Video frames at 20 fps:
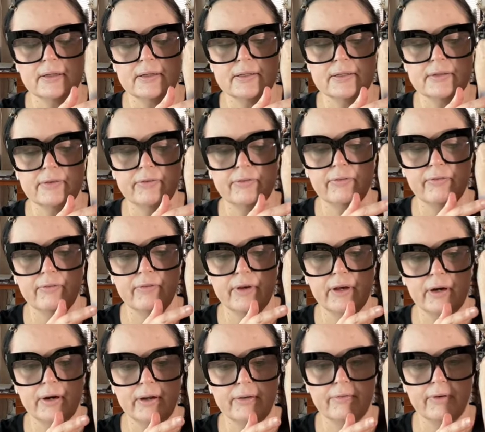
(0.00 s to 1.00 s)
It's
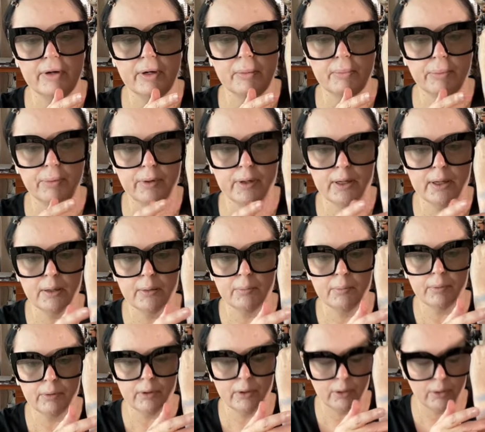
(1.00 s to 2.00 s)
very, very pretty
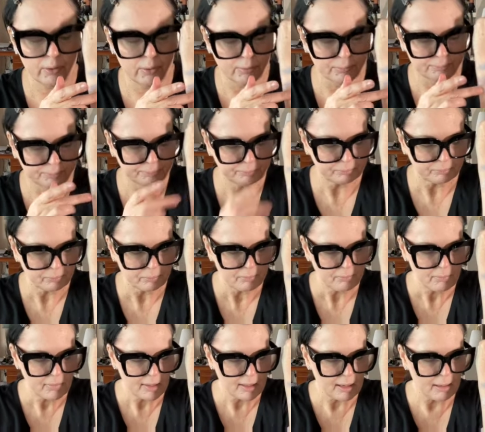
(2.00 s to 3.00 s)
blue,
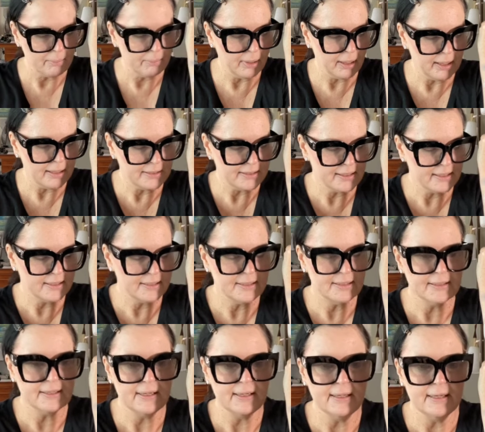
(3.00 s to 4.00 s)
but this
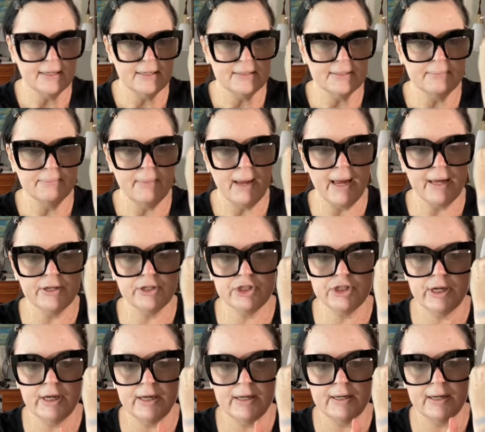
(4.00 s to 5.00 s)
is a nice matte
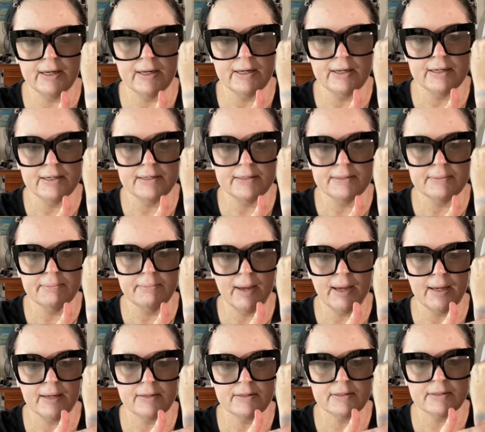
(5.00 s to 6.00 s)
shade, and it is
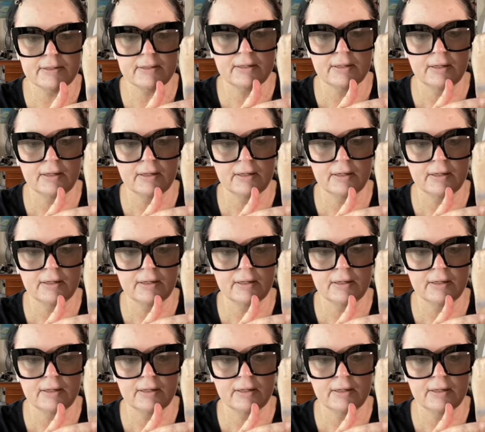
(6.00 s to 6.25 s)
matte.